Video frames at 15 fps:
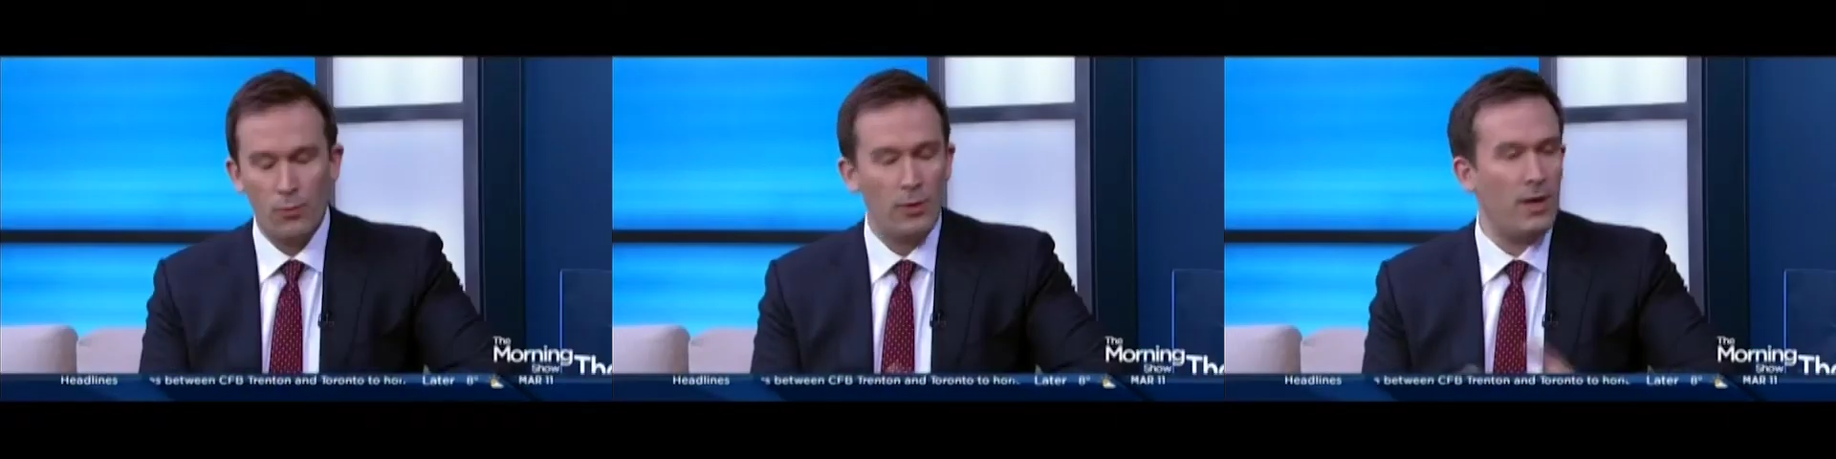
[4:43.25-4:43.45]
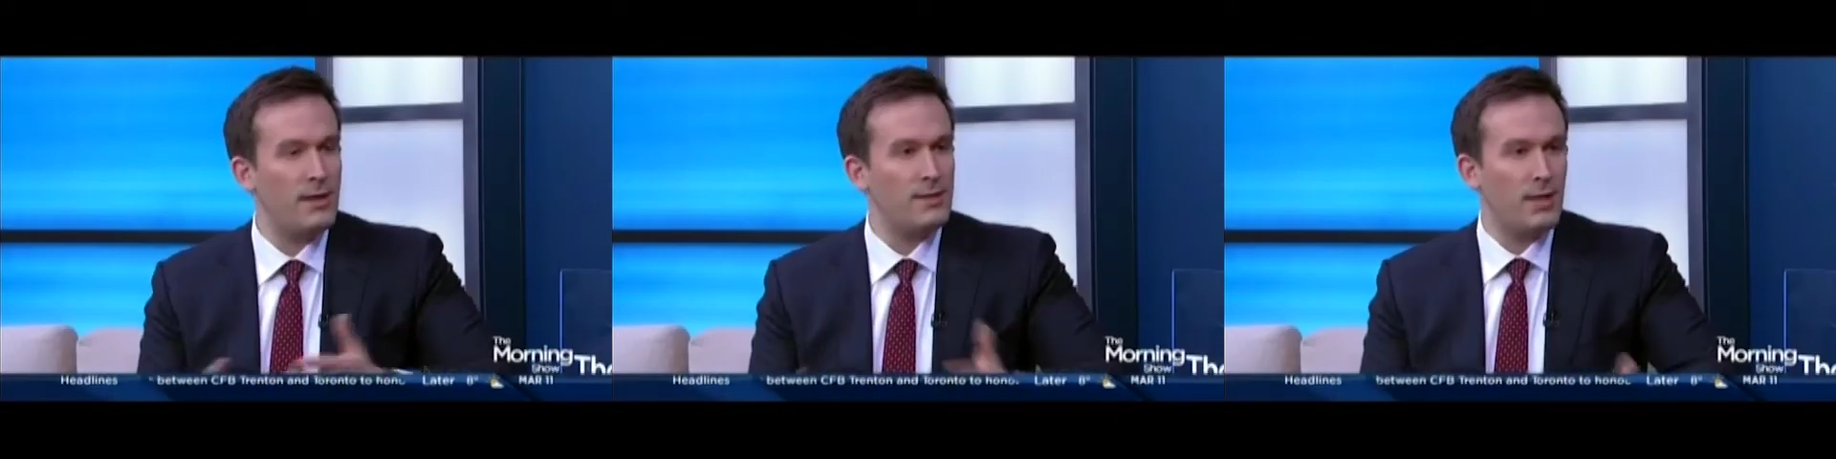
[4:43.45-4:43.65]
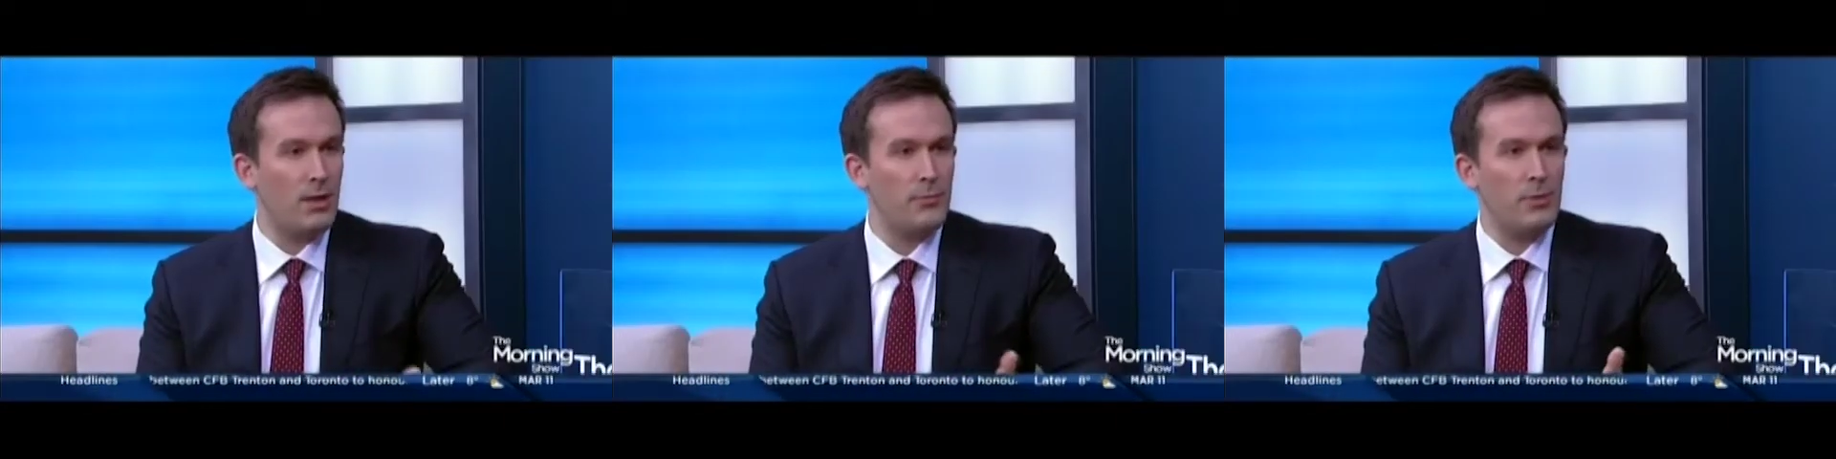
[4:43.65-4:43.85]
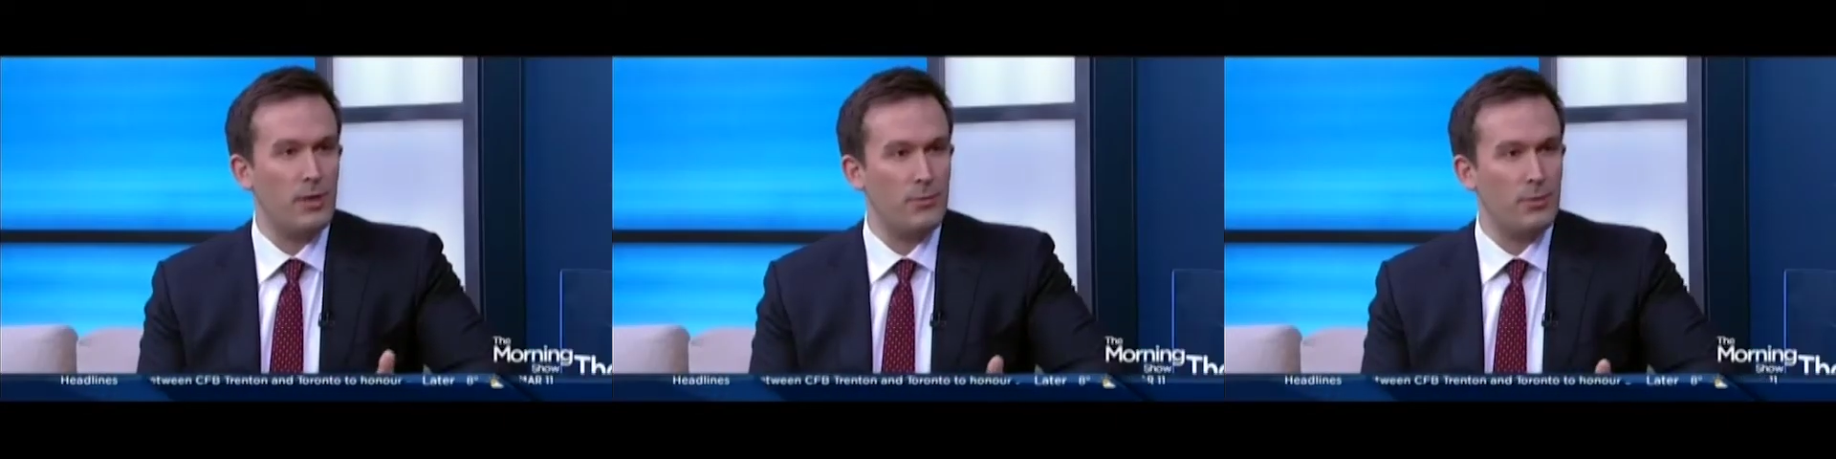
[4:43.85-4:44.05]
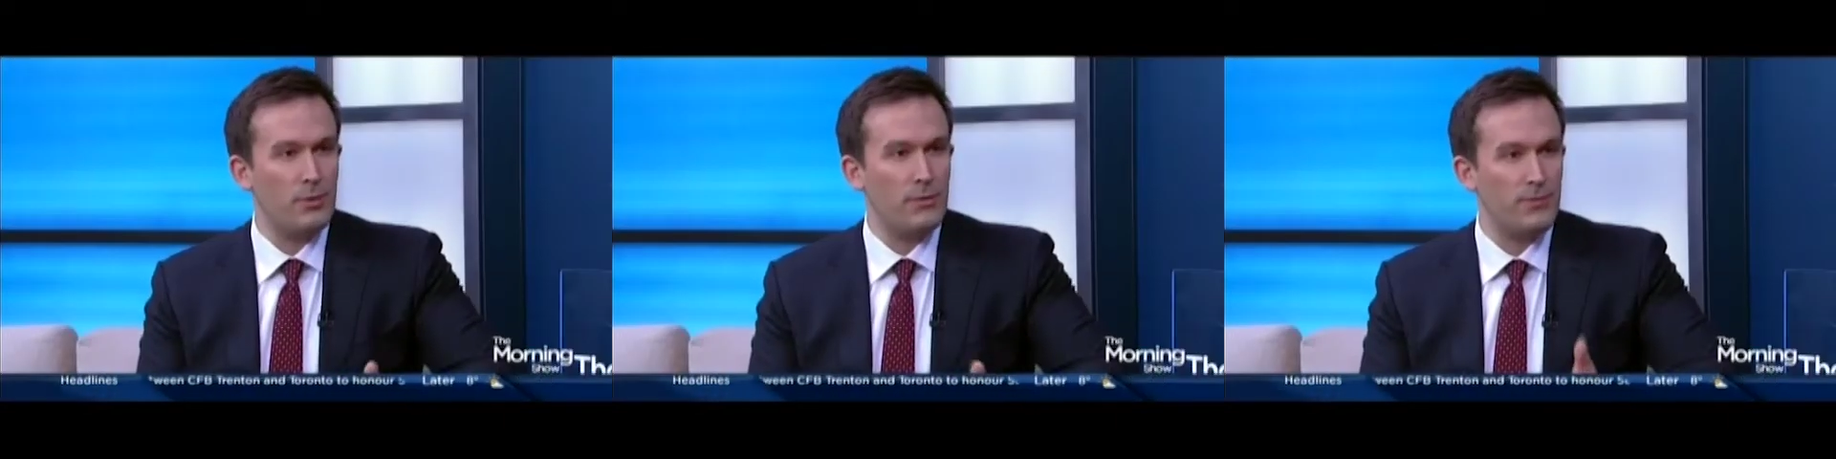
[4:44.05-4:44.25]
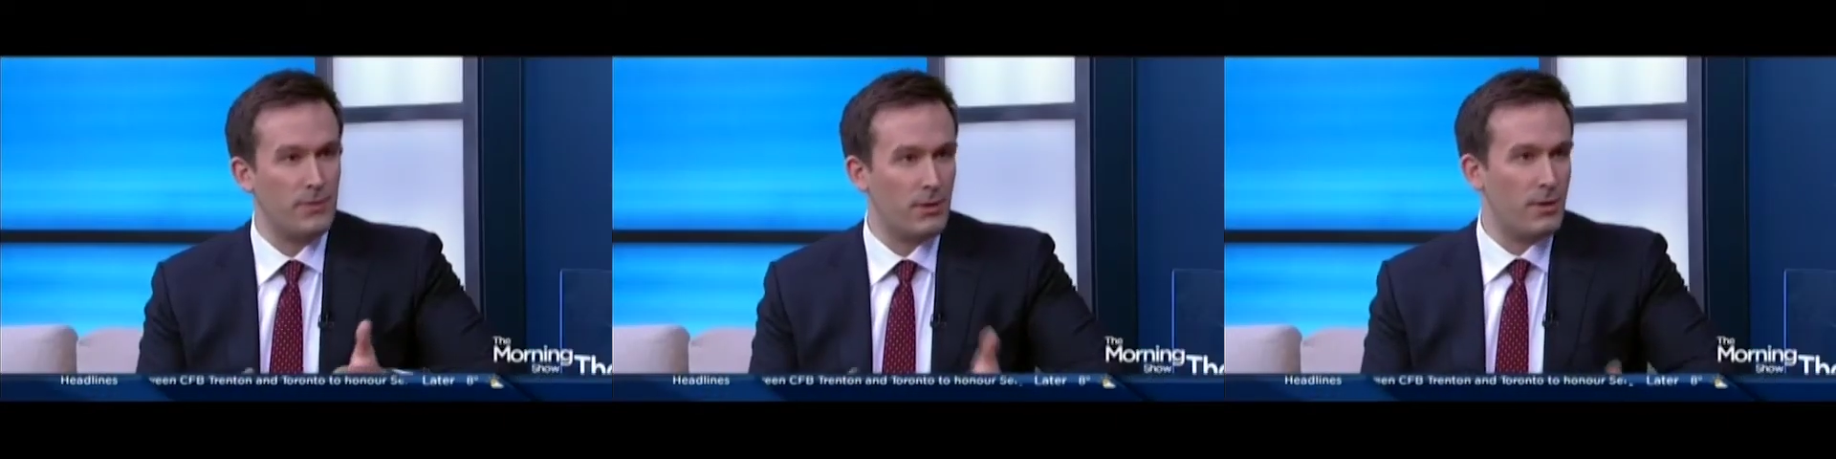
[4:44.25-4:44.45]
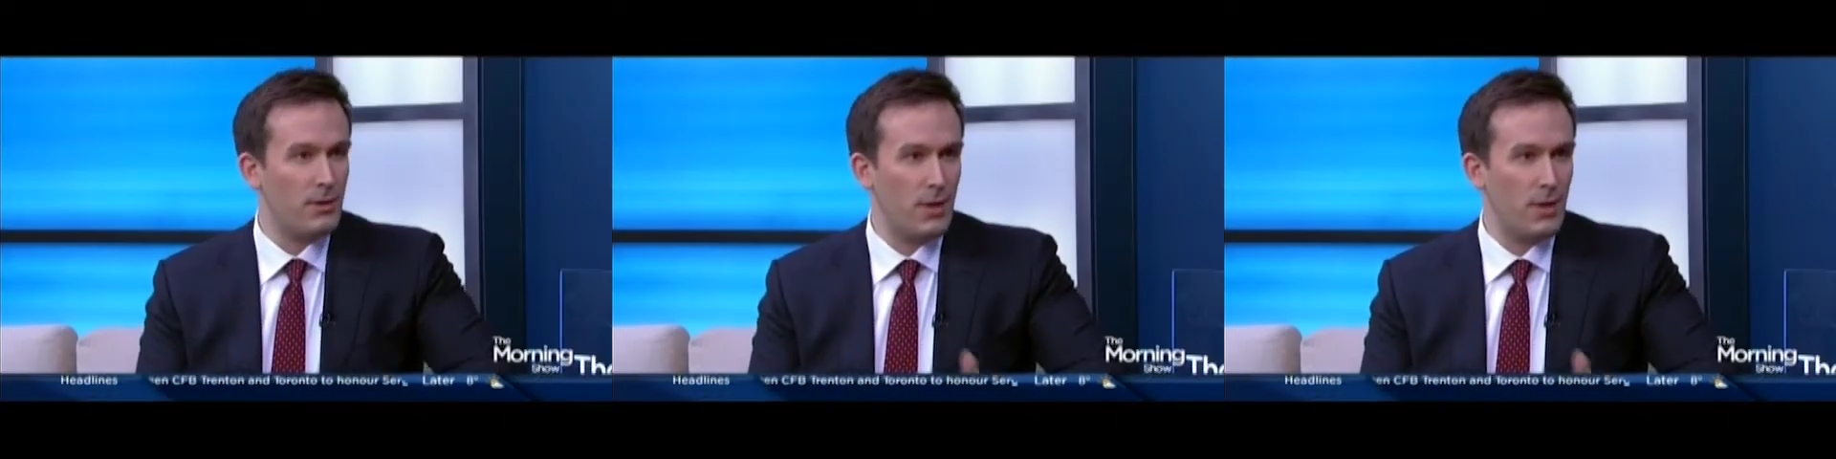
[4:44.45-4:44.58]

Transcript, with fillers: know, what I tell people if they're